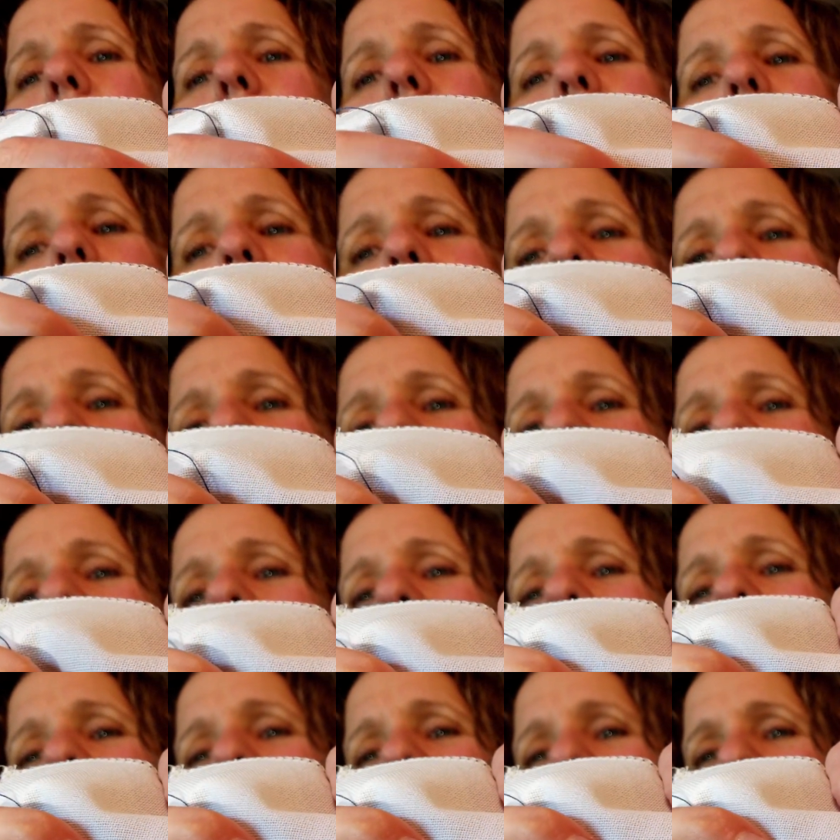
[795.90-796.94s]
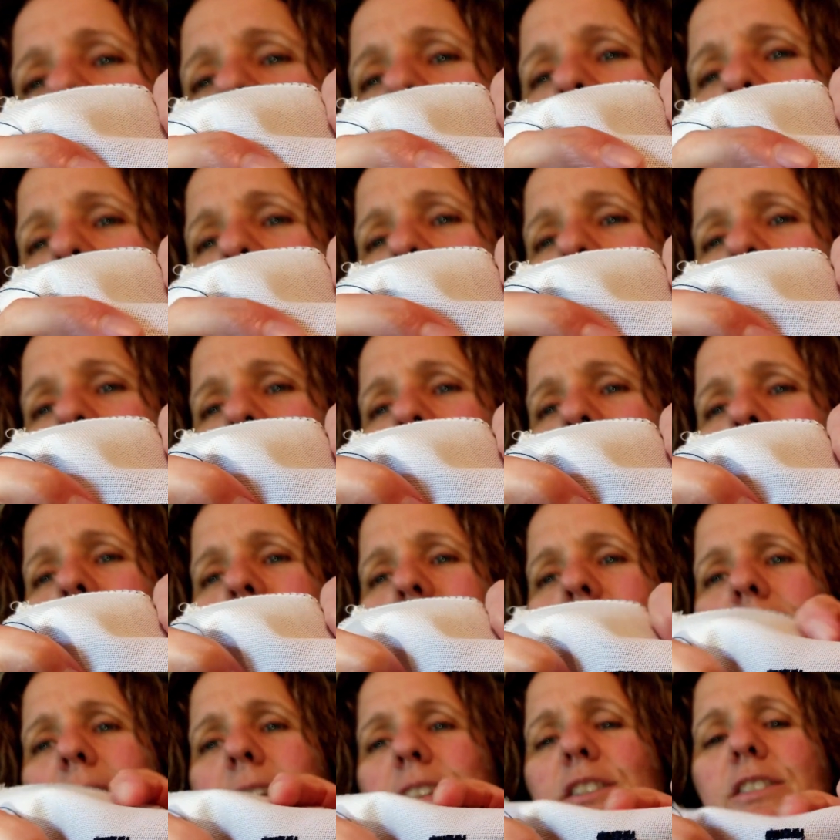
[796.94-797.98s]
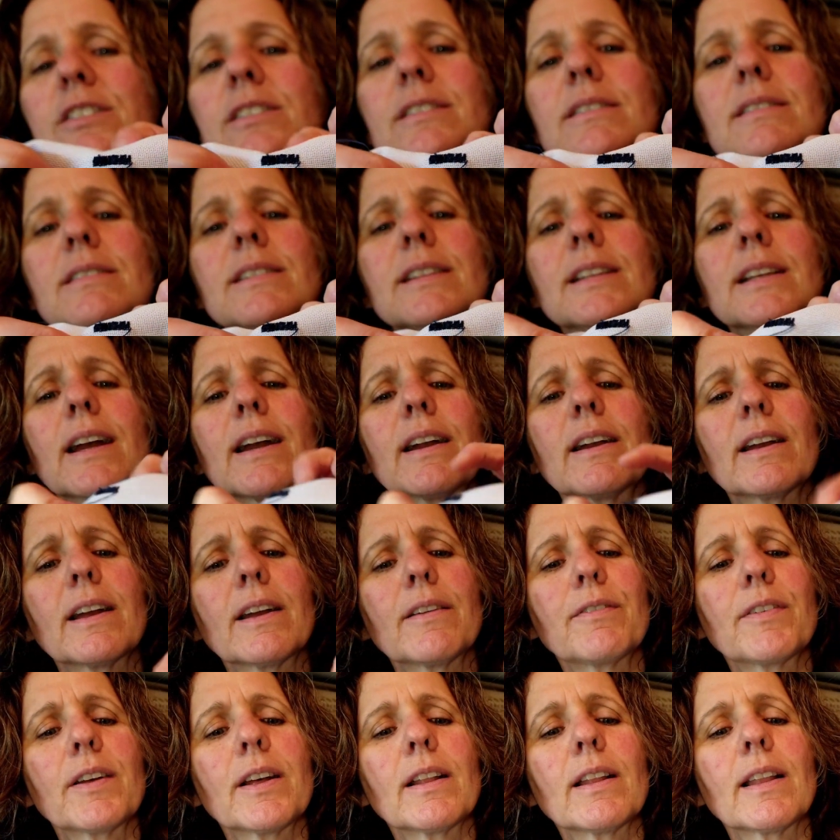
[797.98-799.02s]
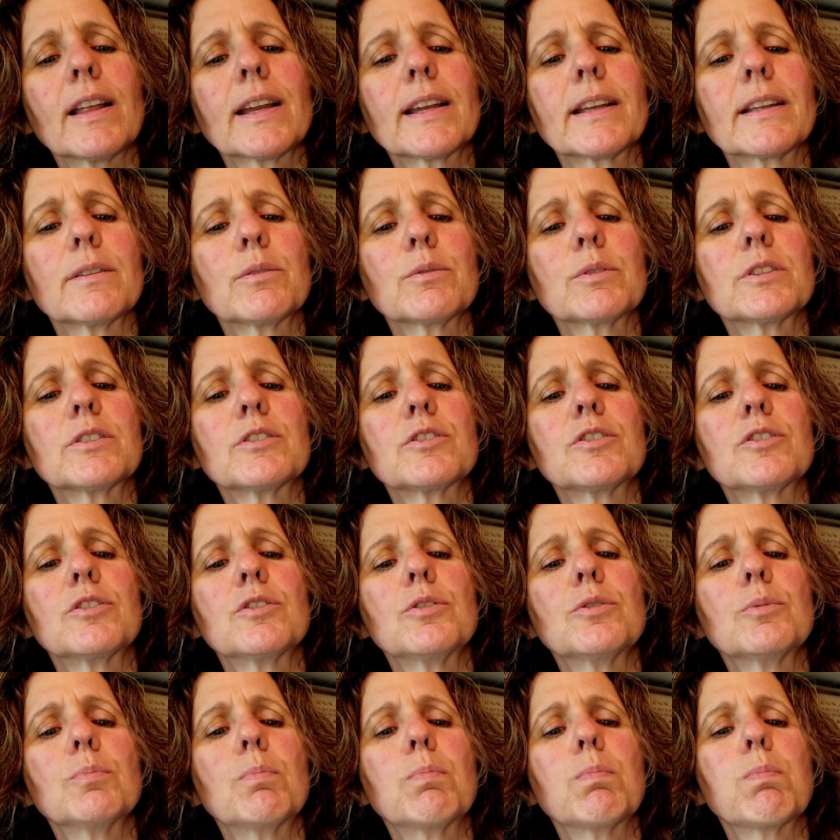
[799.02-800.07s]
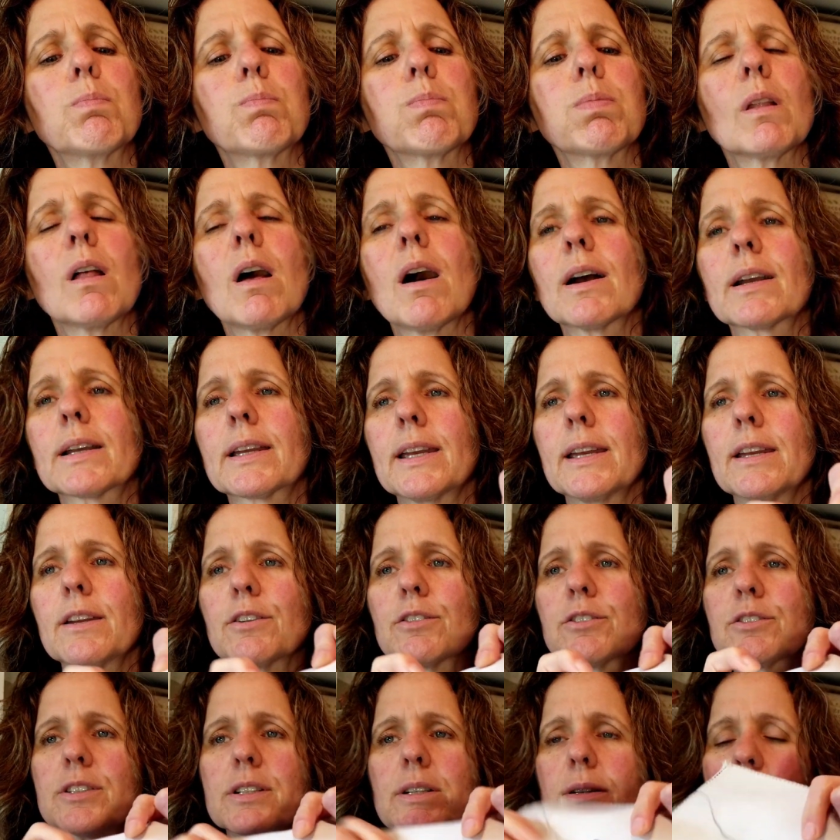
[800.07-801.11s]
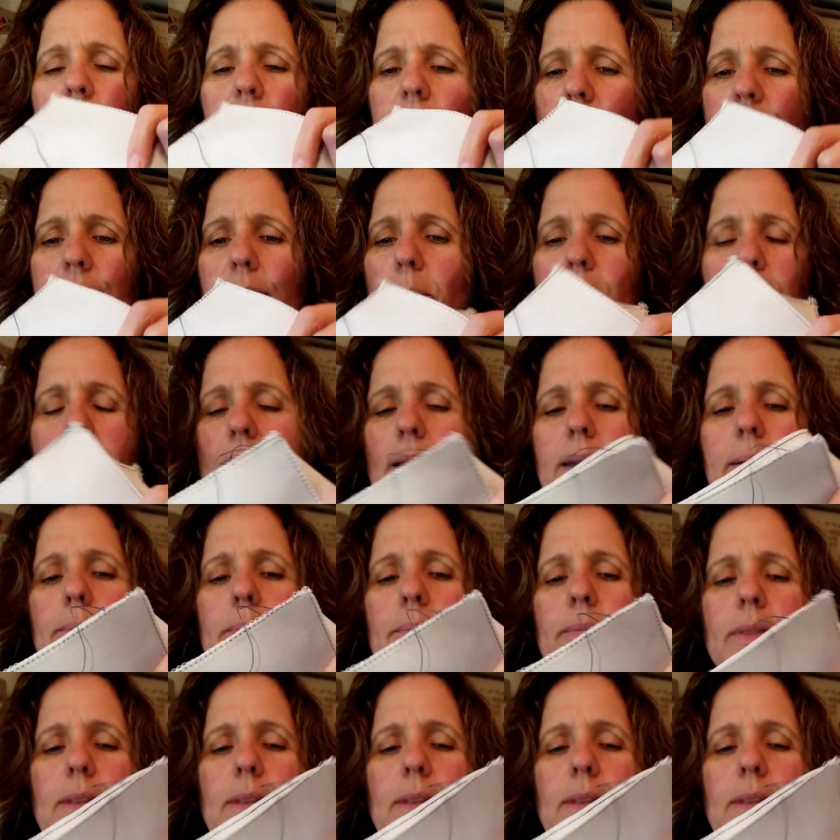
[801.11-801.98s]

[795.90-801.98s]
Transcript: it's very tiny, and I felt like it was too blocky or something.